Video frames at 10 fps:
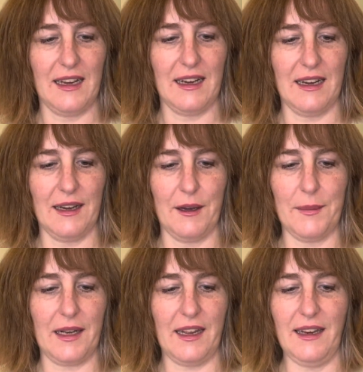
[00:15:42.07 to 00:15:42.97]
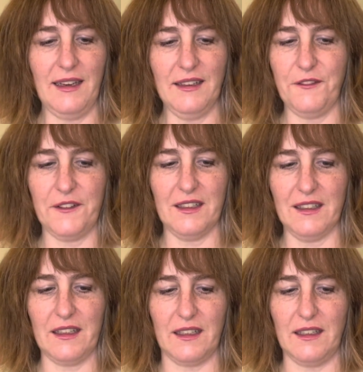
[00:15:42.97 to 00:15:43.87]
and I didn't feel
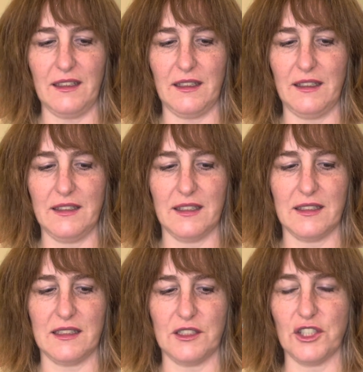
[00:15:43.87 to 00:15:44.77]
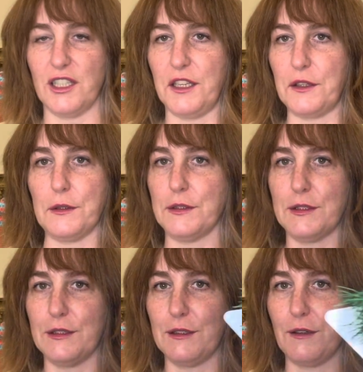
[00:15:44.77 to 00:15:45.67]
any need to stitch any
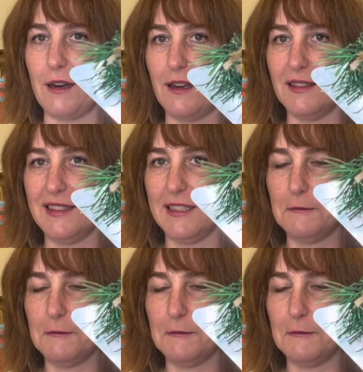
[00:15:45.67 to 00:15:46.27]
closer around.